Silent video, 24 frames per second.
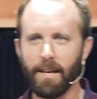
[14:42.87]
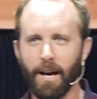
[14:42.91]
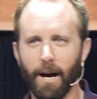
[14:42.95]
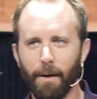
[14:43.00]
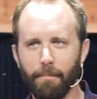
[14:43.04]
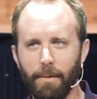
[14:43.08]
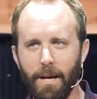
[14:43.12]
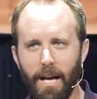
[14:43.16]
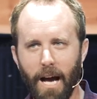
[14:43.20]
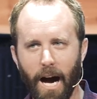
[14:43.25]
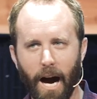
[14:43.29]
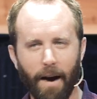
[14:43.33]

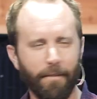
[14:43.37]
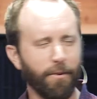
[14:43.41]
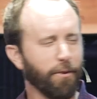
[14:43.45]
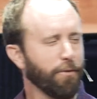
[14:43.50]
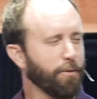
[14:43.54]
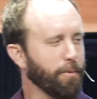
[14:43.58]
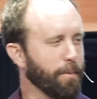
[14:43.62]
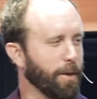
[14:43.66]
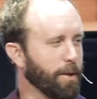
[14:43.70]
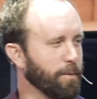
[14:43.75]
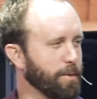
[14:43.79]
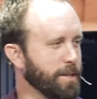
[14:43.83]
um, if you're
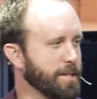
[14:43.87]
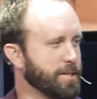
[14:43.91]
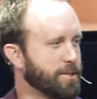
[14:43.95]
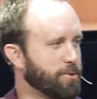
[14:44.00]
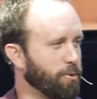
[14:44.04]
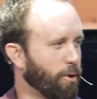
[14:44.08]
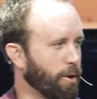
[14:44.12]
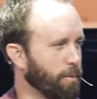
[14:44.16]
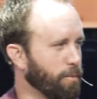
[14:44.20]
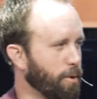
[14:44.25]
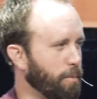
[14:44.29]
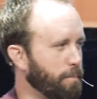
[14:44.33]
familiar with these
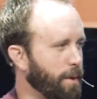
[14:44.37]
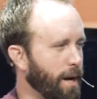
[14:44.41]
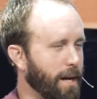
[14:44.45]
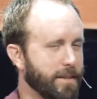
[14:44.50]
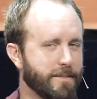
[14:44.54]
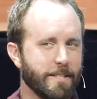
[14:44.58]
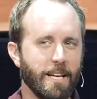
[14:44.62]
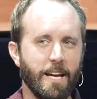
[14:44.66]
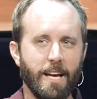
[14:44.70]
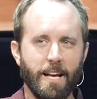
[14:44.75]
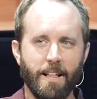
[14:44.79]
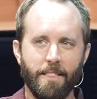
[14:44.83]
dorm room
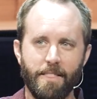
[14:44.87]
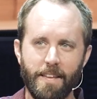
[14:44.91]
beds,